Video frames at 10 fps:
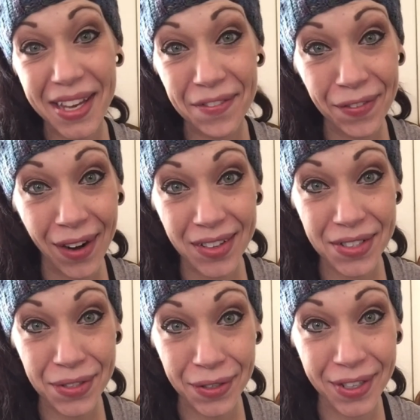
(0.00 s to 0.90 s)
it for our
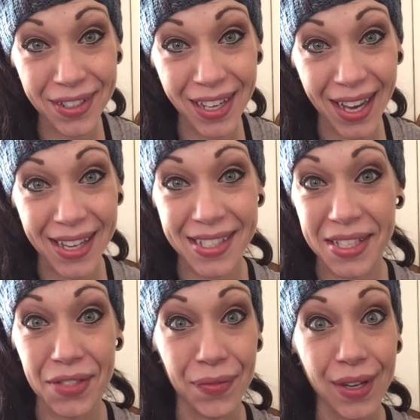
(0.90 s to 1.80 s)
tutorial, guys.
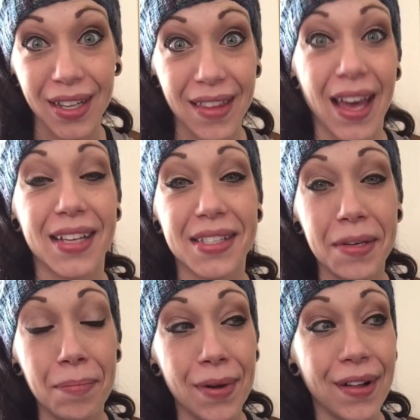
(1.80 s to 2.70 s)
It's really that
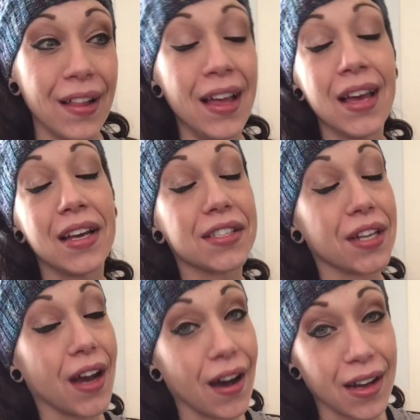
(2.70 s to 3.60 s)
simple. It's
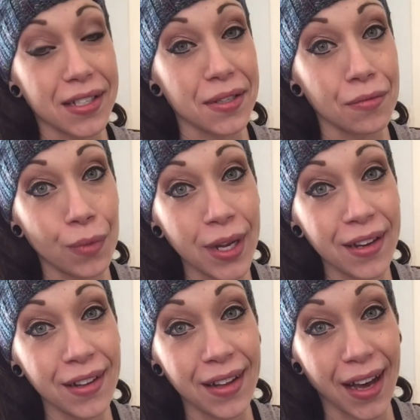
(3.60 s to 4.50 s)
an awesome
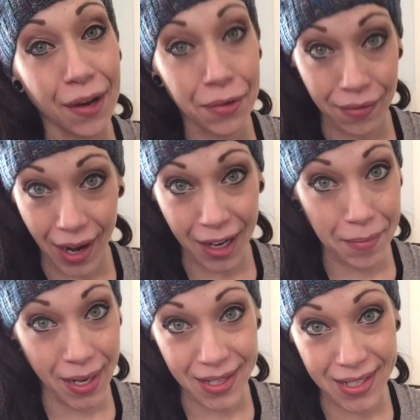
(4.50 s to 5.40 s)
wheel. I will
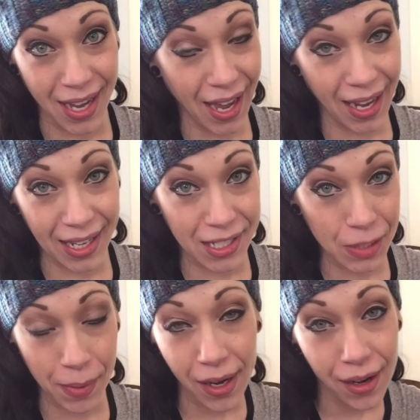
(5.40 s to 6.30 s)
recommend it to any
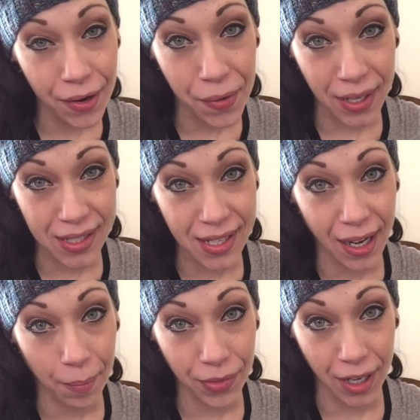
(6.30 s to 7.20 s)
spinner who wants
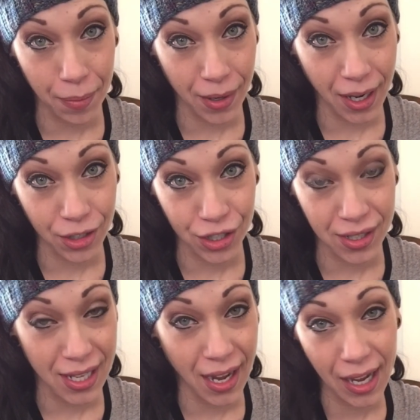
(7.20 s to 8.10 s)
to up their production
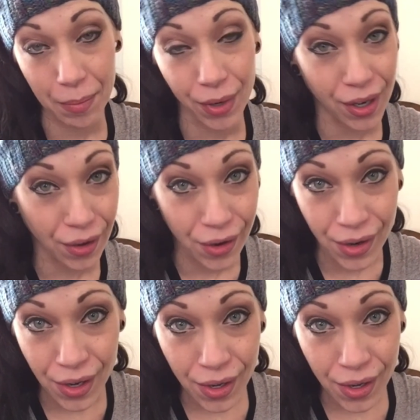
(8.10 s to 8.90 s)
time or